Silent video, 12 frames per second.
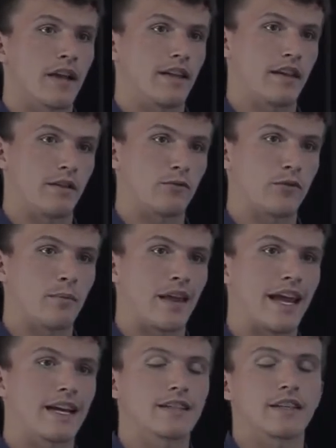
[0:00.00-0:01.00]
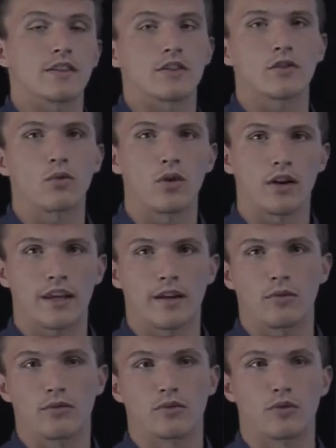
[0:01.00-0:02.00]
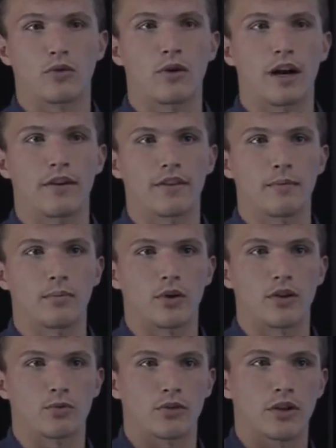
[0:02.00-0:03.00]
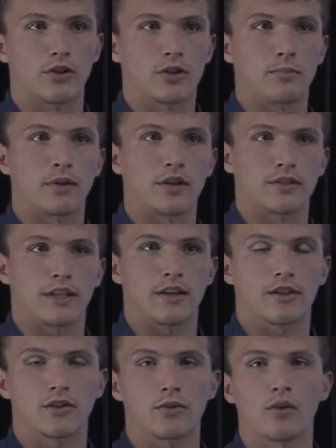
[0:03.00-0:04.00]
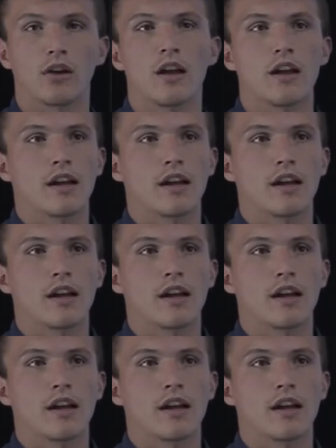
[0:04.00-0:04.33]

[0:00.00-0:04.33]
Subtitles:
And then from 18 to 20, it was required that boys would go to military school.